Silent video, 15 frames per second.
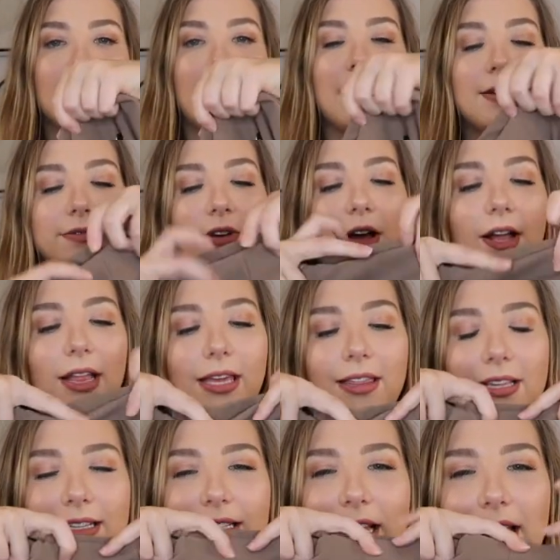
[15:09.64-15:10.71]
kind of got like
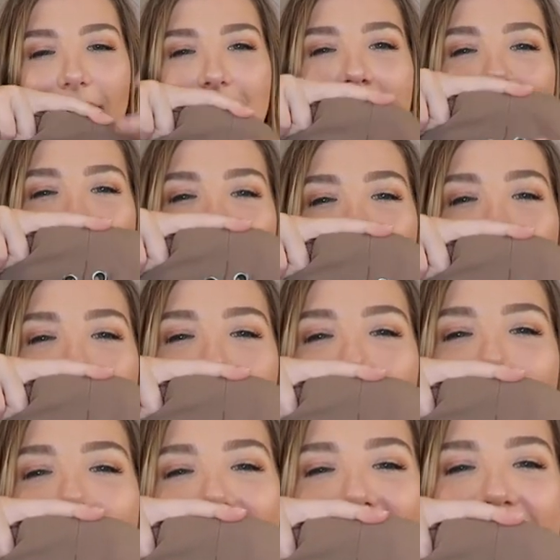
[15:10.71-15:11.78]
this like crisscross